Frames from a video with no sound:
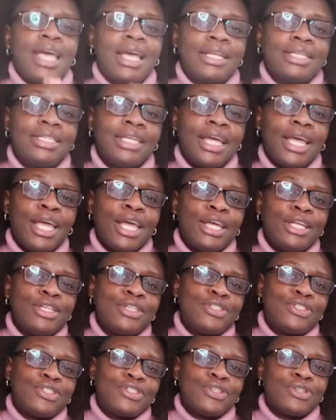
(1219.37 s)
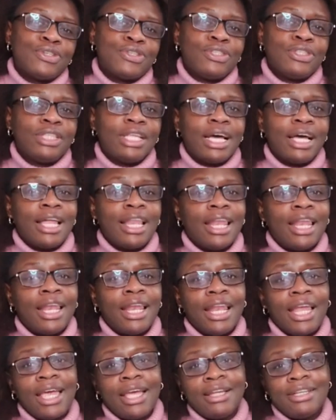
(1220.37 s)
get into the
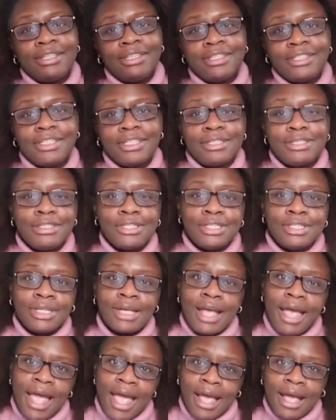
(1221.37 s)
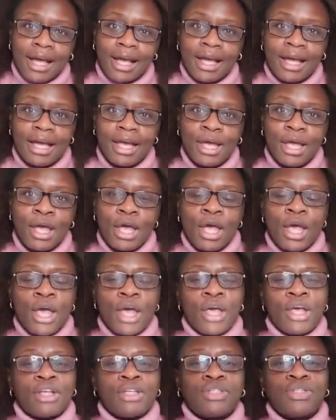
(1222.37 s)
length check.
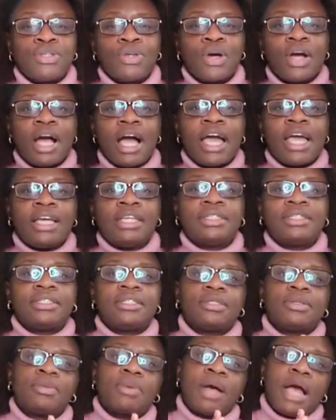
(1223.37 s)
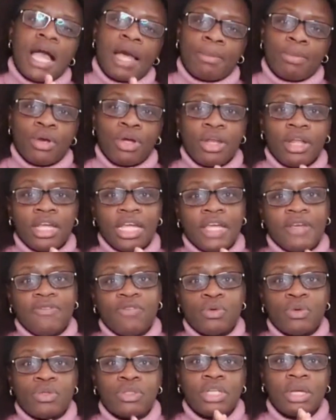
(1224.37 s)
So guys, I'm gonna give
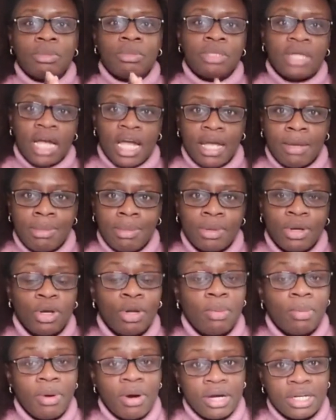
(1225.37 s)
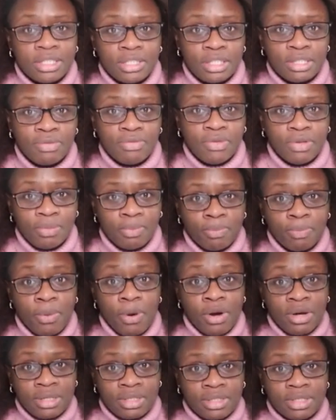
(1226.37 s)
you some time. I'm gonna pause
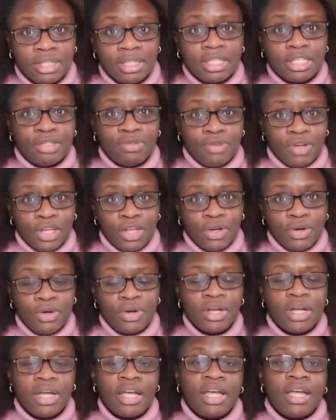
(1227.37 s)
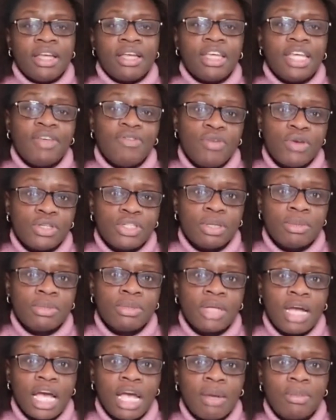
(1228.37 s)
this video, give you some
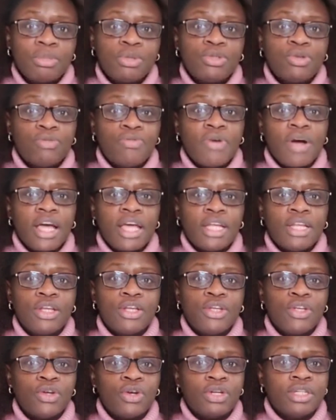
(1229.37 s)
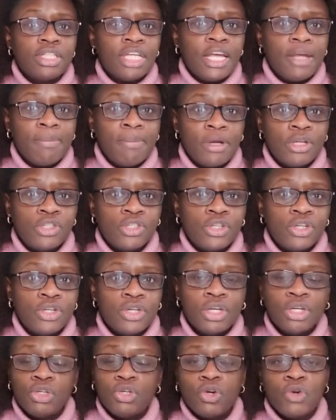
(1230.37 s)
time to find your tape
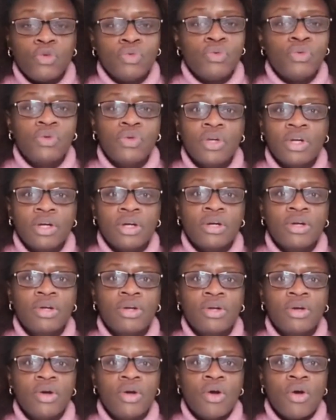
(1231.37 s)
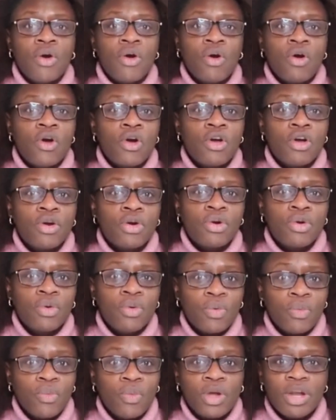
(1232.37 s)
measure, your ruler, or
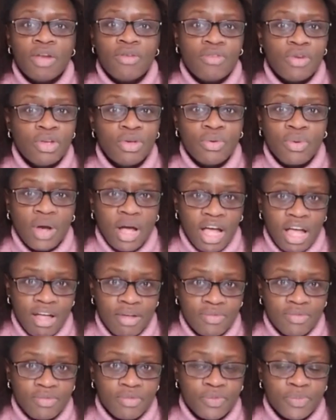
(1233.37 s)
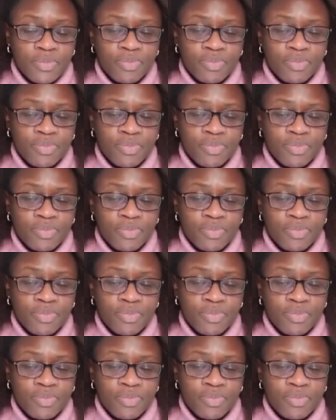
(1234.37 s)
whatever you have,